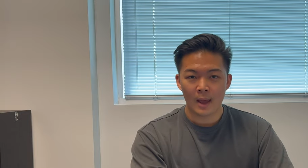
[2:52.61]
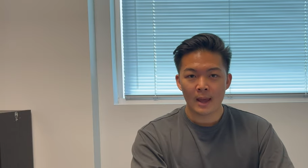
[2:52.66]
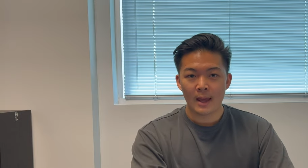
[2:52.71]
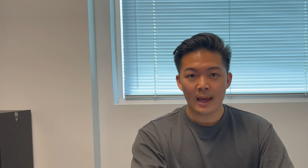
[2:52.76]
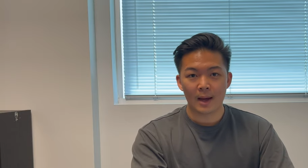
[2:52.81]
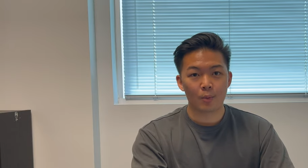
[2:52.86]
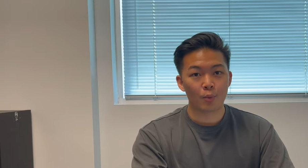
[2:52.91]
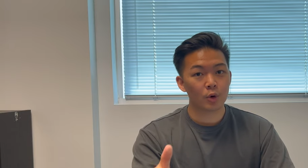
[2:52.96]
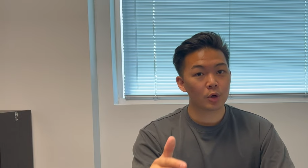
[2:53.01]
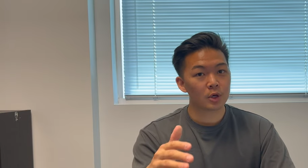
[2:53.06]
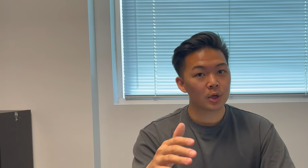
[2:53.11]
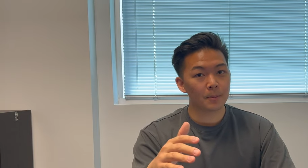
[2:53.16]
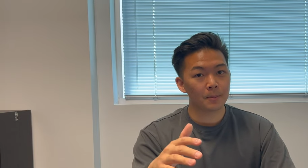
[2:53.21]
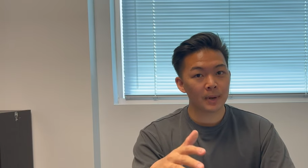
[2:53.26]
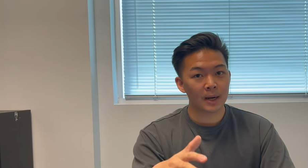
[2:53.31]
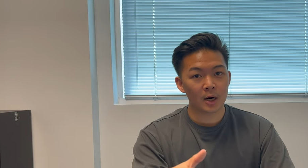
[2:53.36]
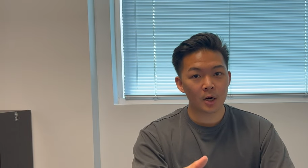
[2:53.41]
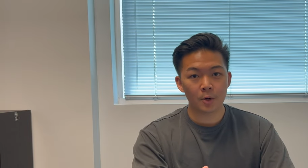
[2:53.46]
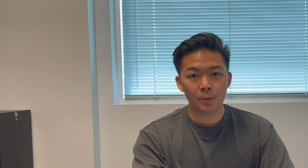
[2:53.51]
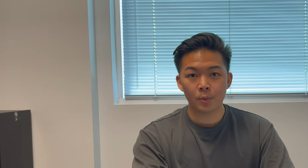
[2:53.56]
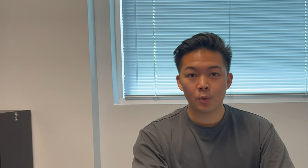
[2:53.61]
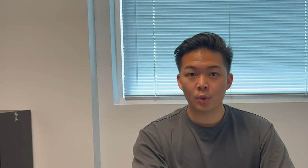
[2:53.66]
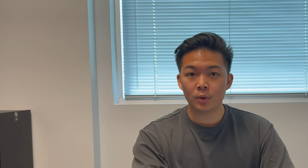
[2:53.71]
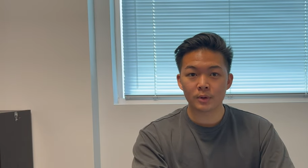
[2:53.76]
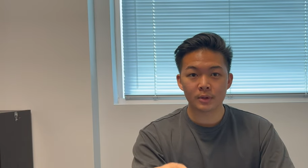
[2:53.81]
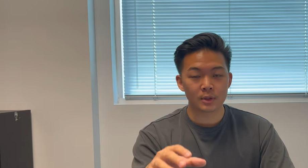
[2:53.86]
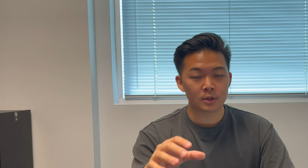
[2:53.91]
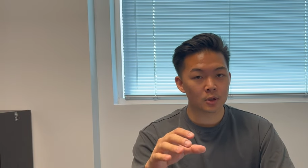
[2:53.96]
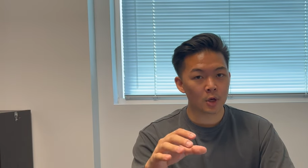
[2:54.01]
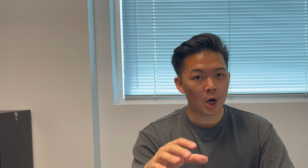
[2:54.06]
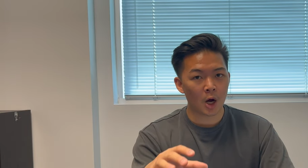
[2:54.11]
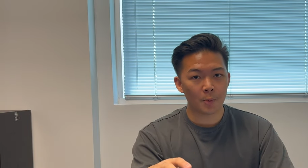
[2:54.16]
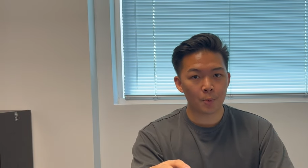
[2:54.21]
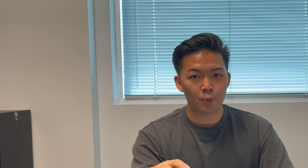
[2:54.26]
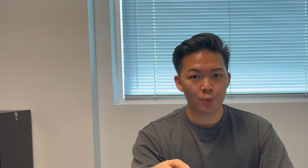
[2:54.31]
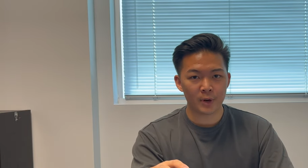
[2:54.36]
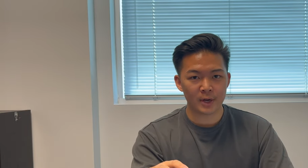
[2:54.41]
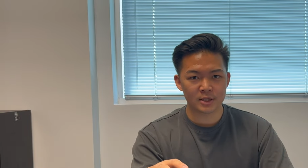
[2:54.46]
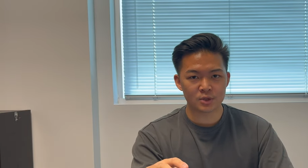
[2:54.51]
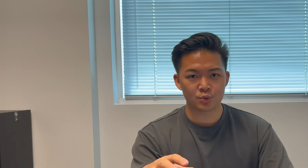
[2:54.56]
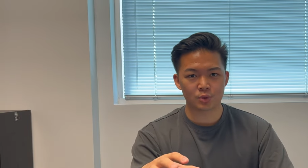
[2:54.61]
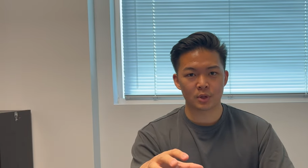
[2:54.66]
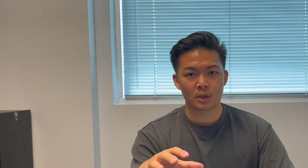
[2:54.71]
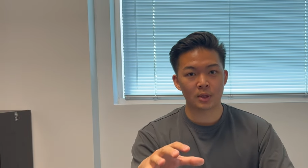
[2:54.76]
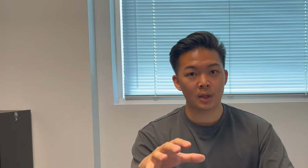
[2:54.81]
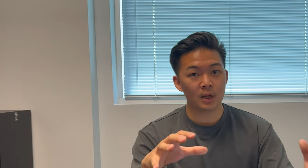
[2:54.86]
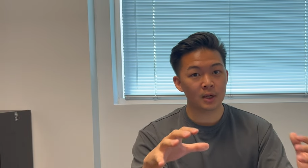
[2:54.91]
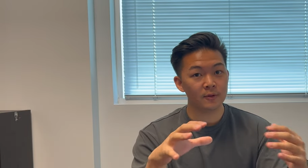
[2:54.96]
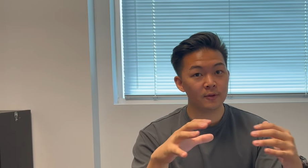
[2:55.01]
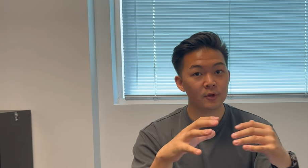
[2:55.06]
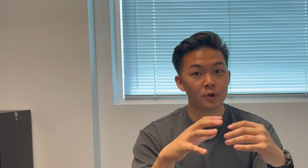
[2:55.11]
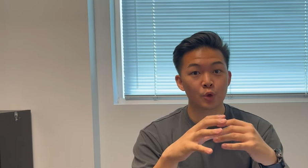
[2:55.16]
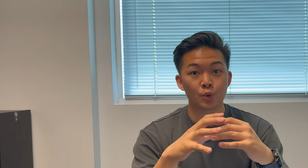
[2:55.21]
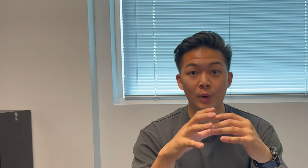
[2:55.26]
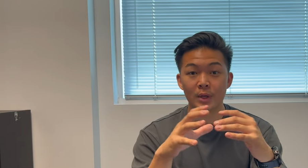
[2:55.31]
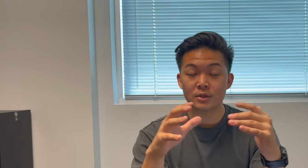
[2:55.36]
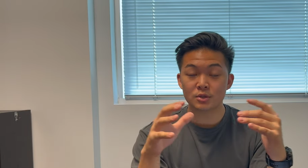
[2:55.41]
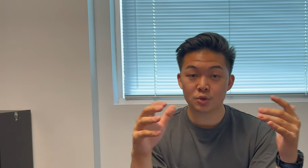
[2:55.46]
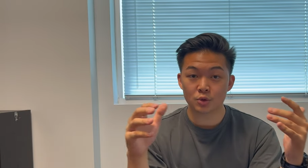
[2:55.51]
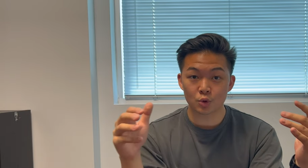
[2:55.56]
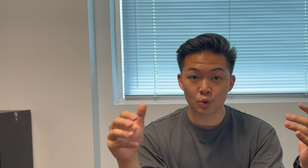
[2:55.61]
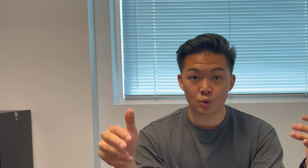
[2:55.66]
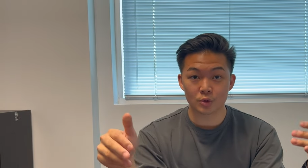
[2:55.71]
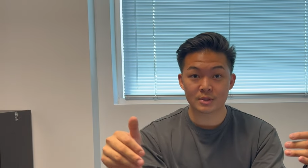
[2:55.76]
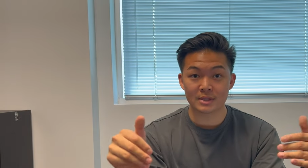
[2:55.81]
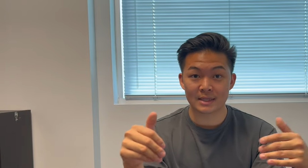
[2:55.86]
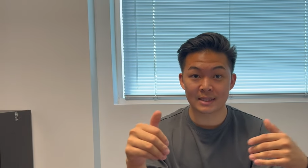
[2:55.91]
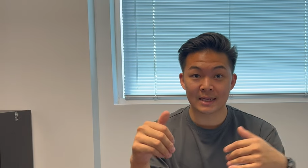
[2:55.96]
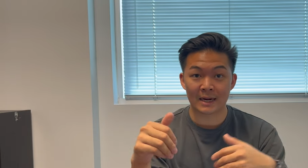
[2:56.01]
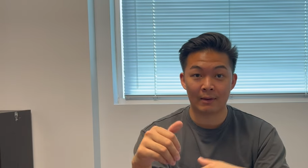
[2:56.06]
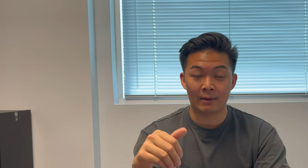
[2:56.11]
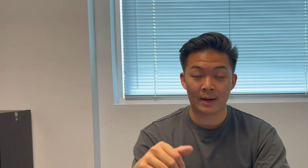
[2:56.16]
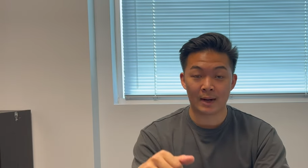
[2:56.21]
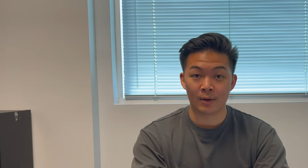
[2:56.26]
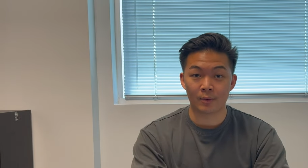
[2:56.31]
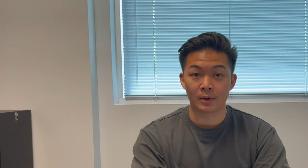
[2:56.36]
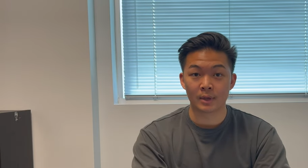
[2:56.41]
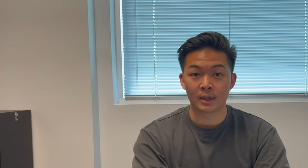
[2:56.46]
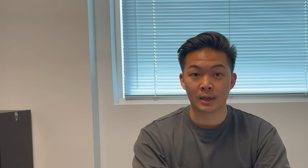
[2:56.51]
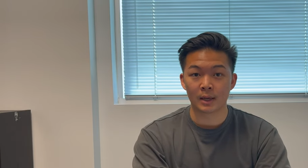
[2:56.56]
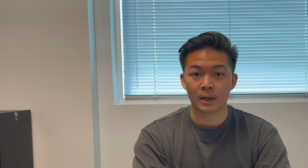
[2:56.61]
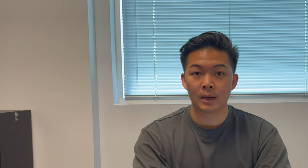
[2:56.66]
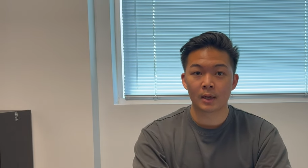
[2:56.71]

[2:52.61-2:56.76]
And we're comparable in the top ranks with a lot of the great schools in our area.